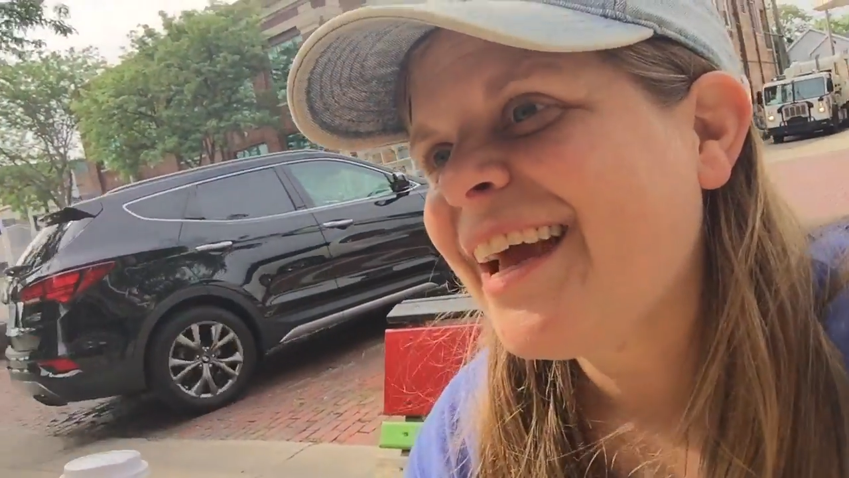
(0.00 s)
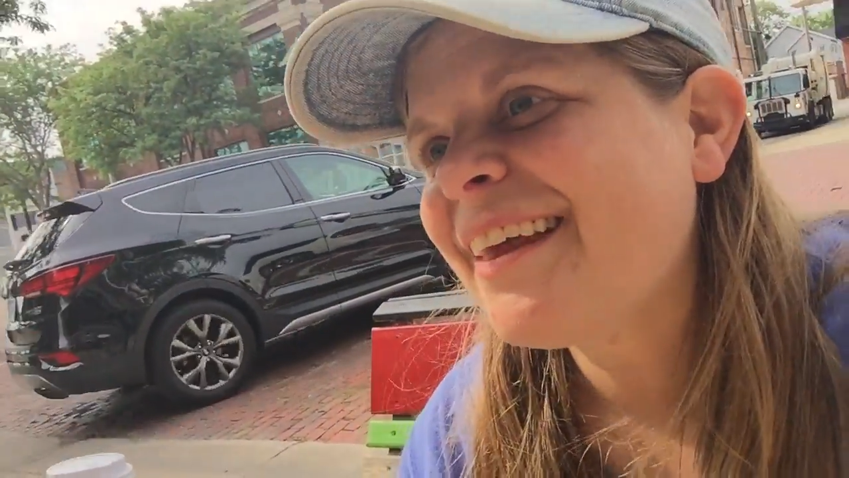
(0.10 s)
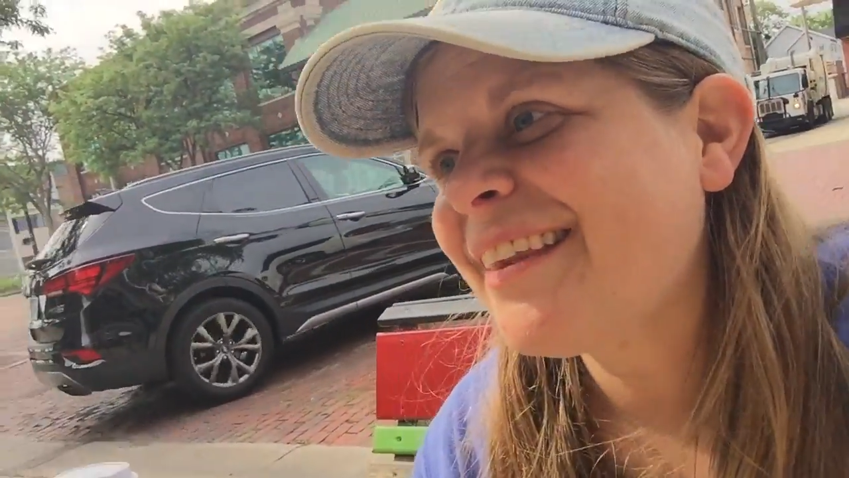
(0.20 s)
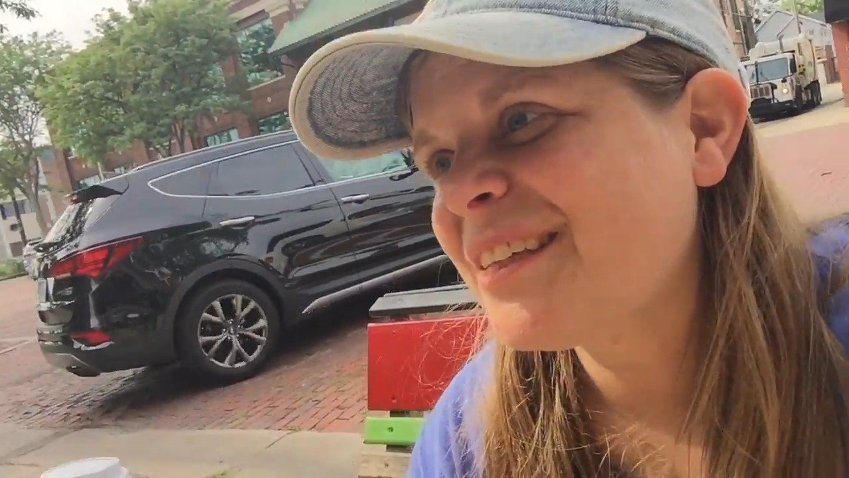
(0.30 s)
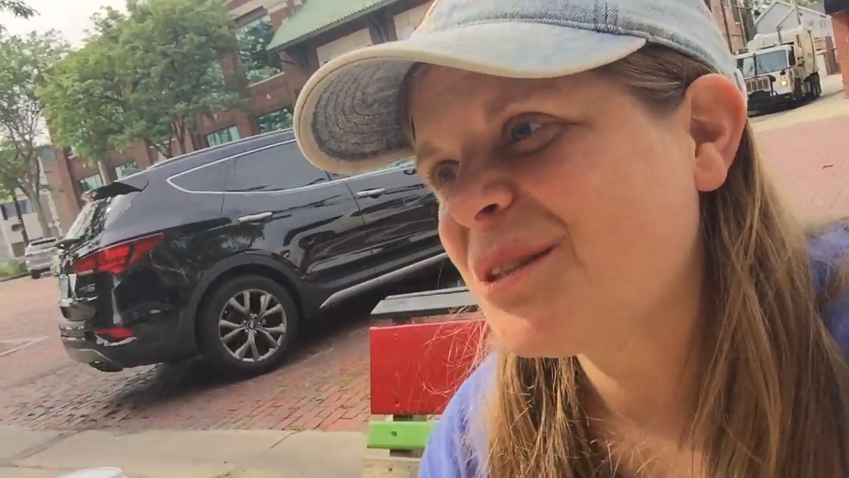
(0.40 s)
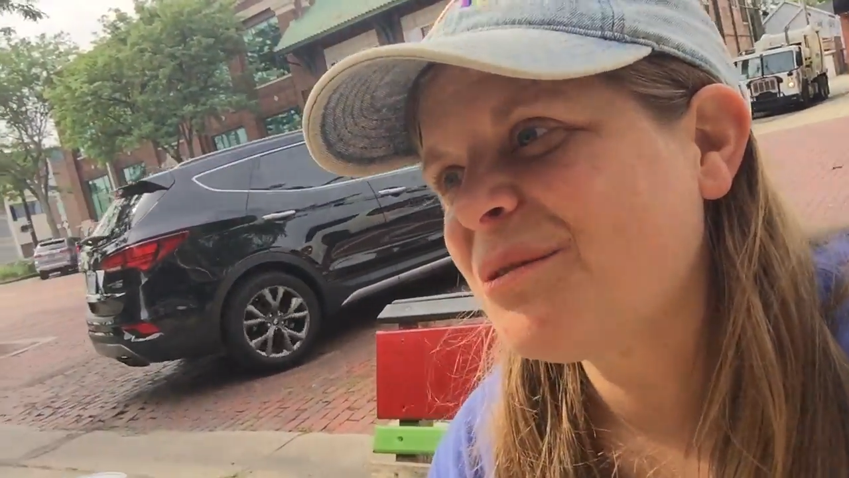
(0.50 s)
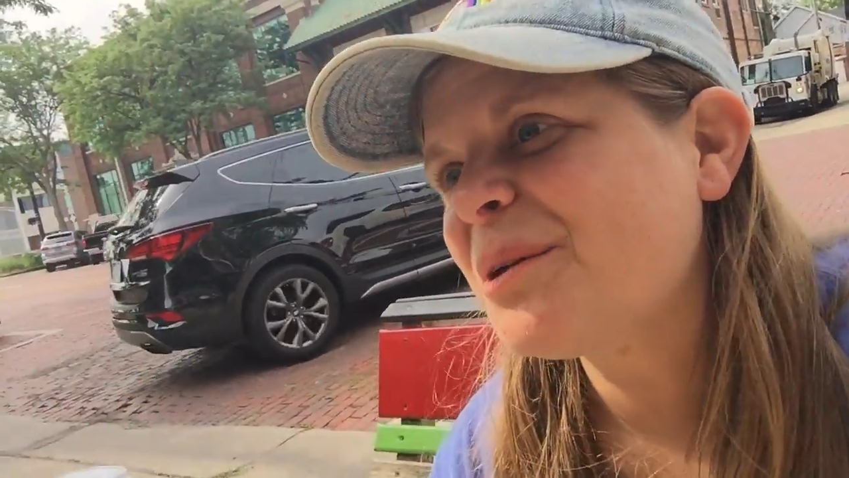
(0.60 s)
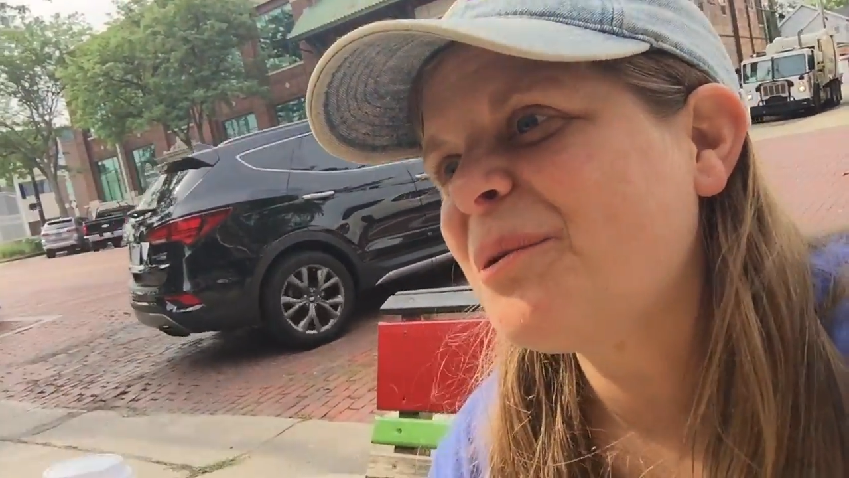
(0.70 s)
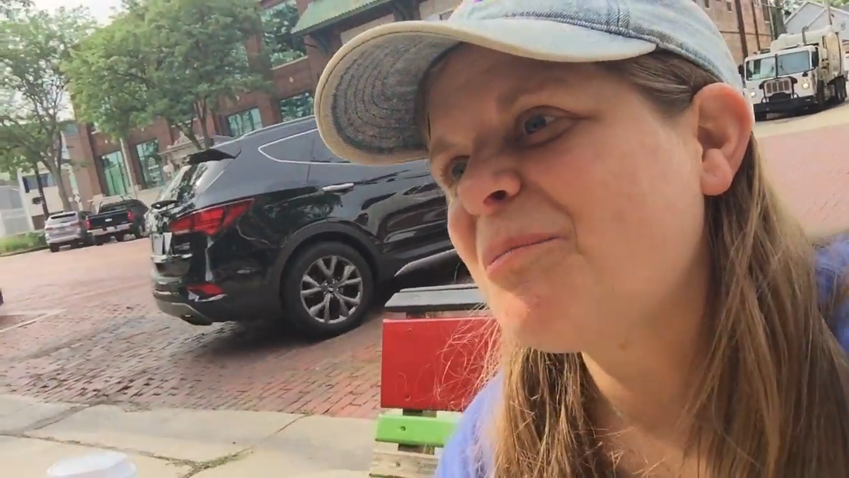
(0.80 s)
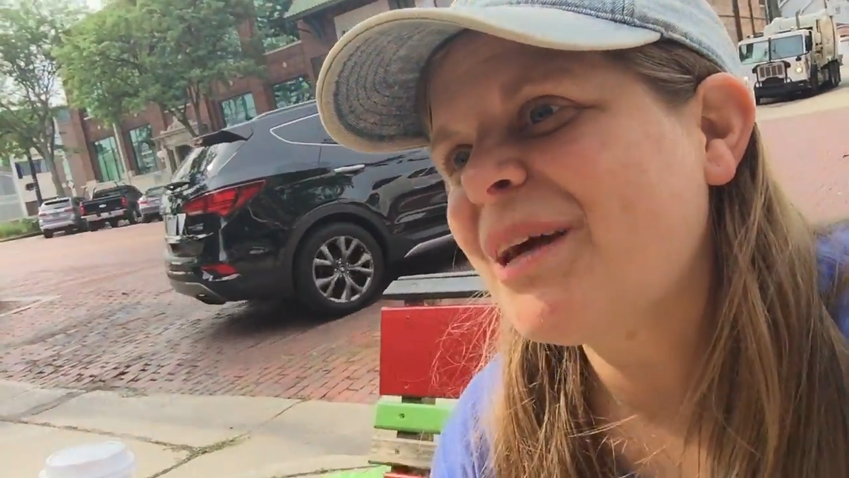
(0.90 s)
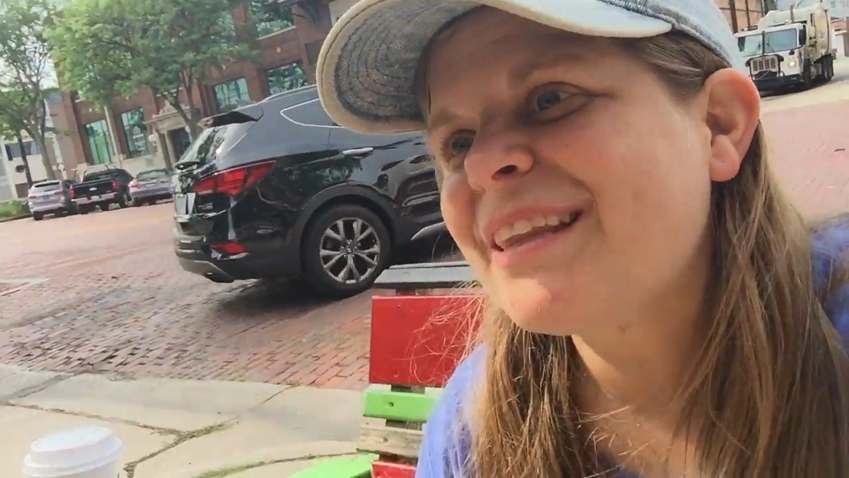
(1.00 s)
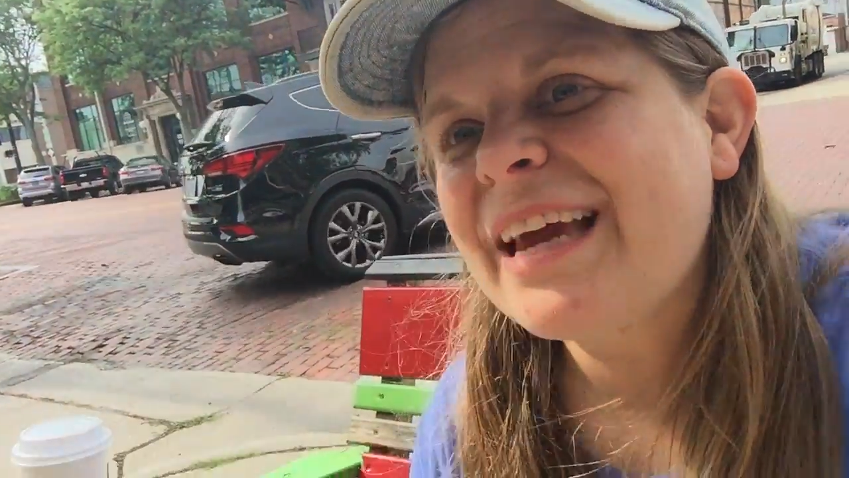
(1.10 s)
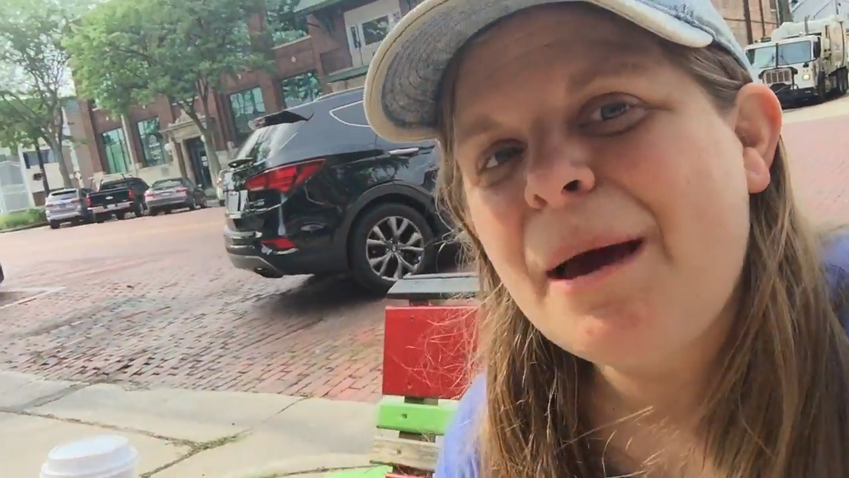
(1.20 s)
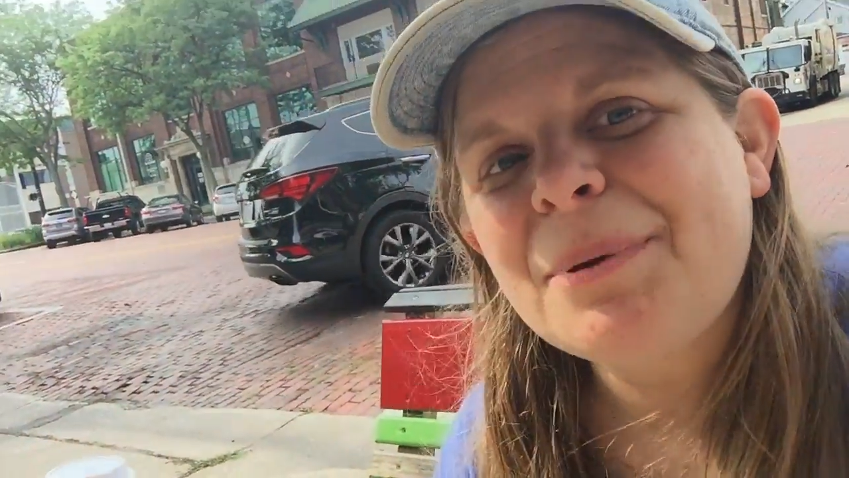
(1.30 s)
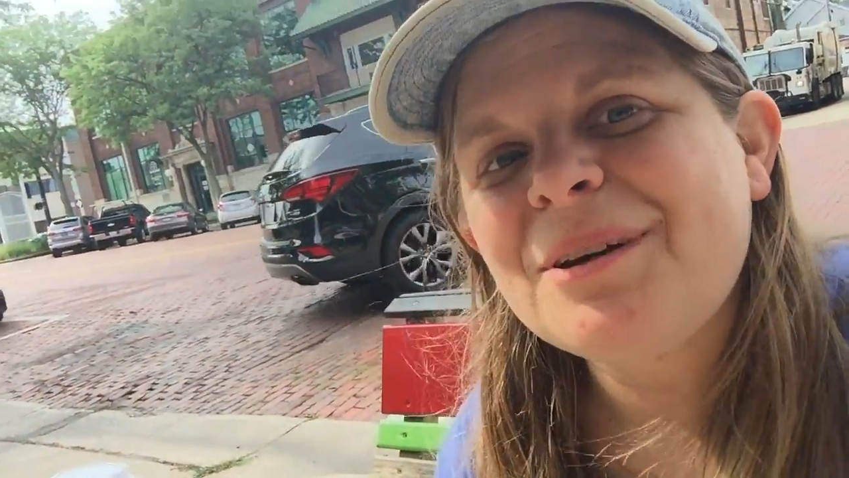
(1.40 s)
and like doing one by the
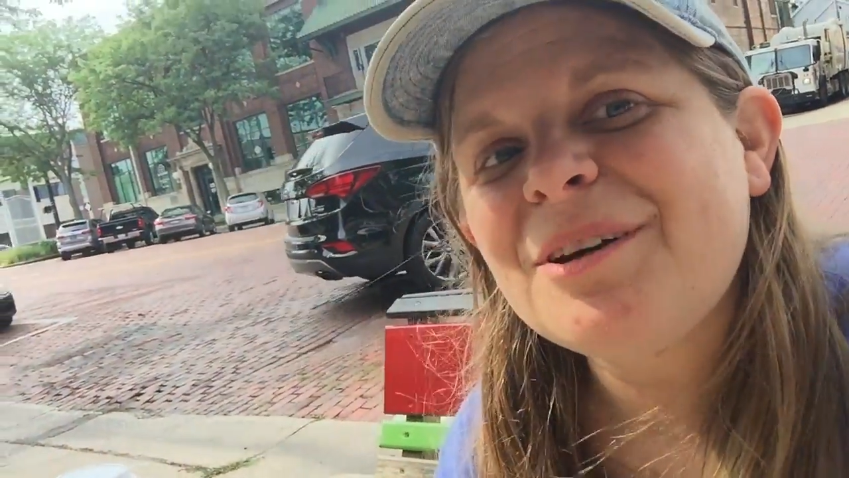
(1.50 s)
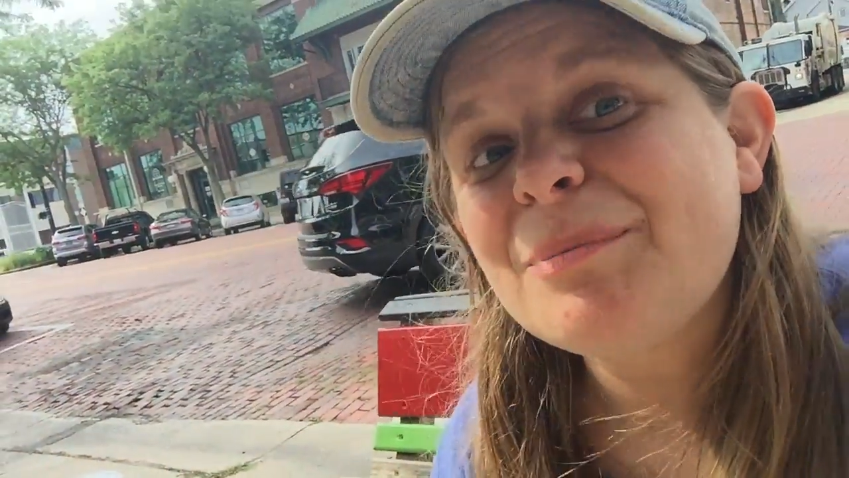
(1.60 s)
Capitol,